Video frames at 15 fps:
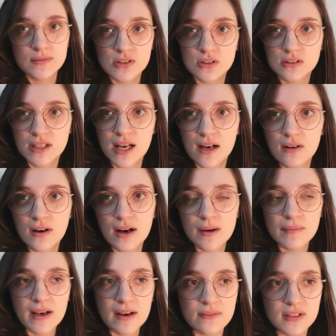so now
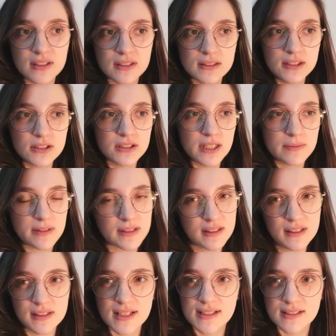I'm having lunchtime. I
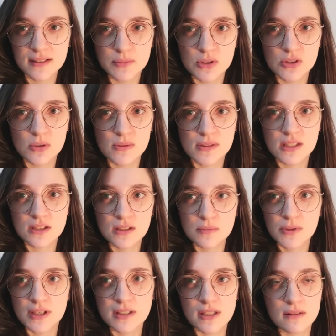think the last clip you saw was actually
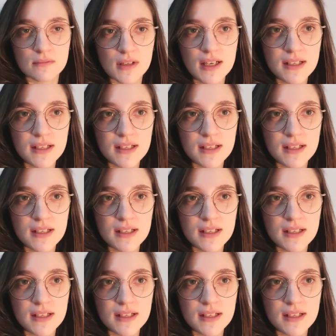break time.